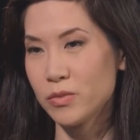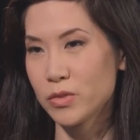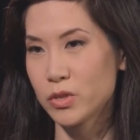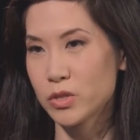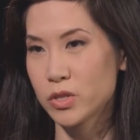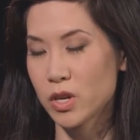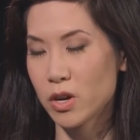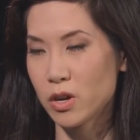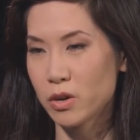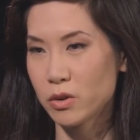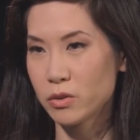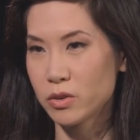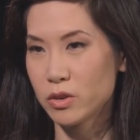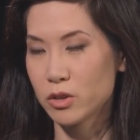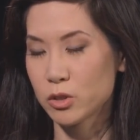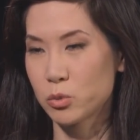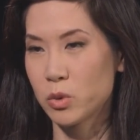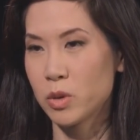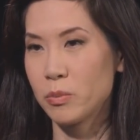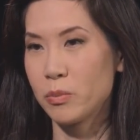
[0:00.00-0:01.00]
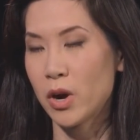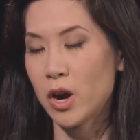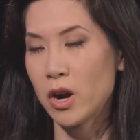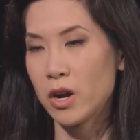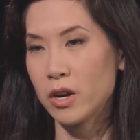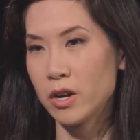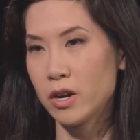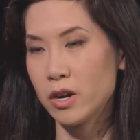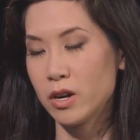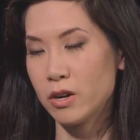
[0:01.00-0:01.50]
So there's one
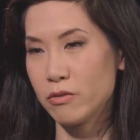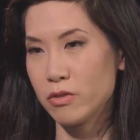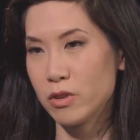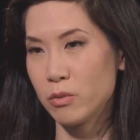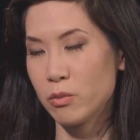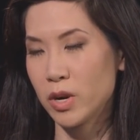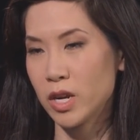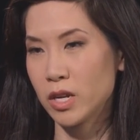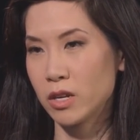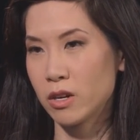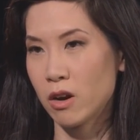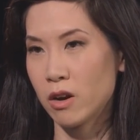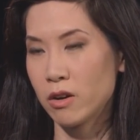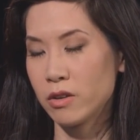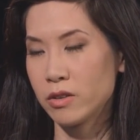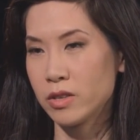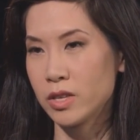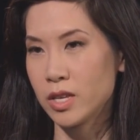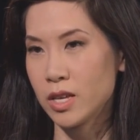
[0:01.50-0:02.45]
part of the brain called